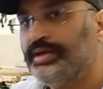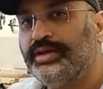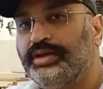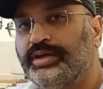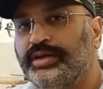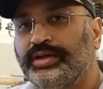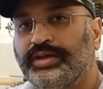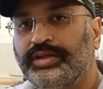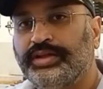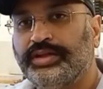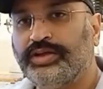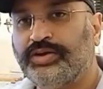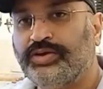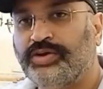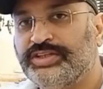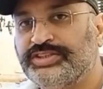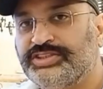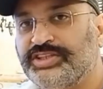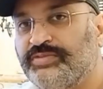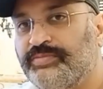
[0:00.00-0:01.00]
the
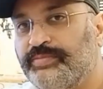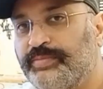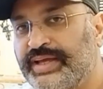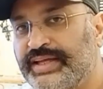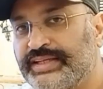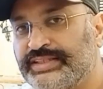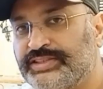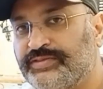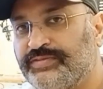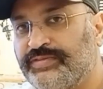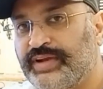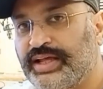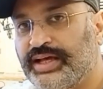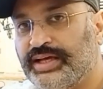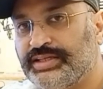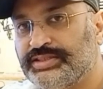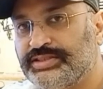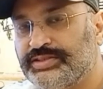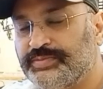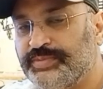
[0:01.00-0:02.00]
rosin based
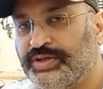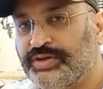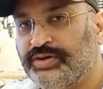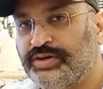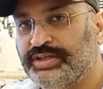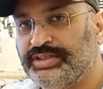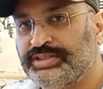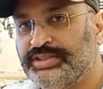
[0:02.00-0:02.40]
flux, because